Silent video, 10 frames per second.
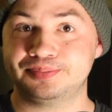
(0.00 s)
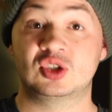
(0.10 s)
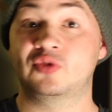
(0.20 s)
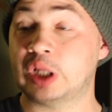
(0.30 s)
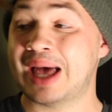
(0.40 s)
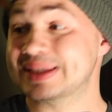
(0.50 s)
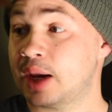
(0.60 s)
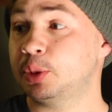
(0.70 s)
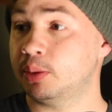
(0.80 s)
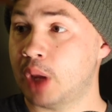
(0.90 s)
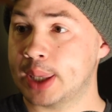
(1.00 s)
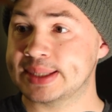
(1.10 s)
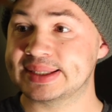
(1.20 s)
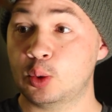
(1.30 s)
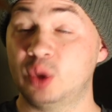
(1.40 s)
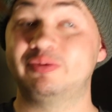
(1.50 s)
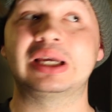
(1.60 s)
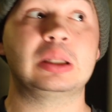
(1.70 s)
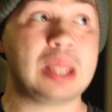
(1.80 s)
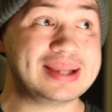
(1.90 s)
So for the last couple of months, we've
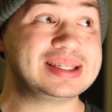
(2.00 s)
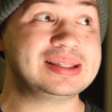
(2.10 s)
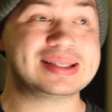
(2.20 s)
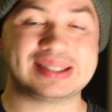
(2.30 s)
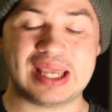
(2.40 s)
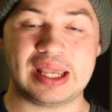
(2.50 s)
been collecting this